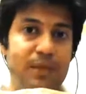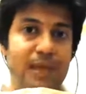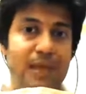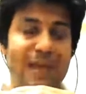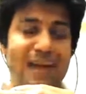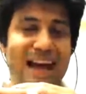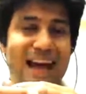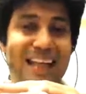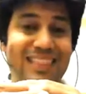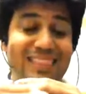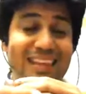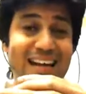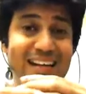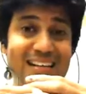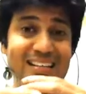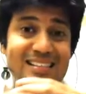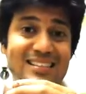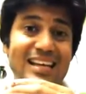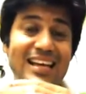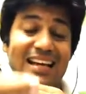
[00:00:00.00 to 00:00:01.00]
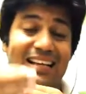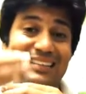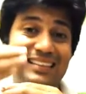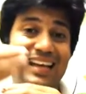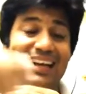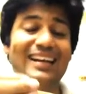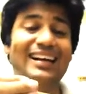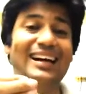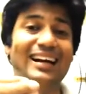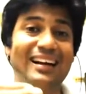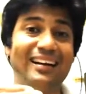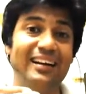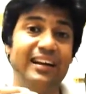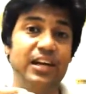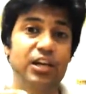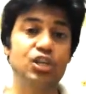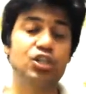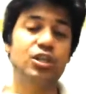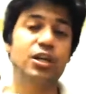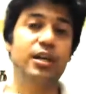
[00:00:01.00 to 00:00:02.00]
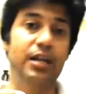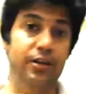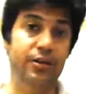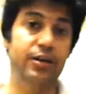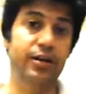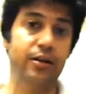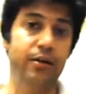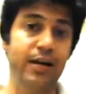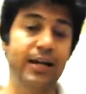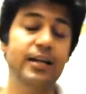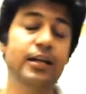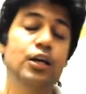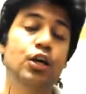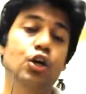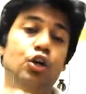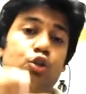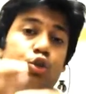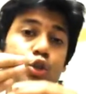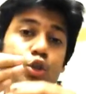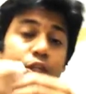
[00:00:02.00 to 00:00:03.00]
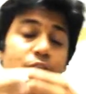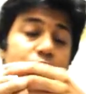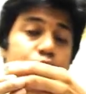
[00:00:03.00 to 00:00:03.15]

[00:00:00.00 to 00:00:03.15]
And that is the exact condition needed, right? So these two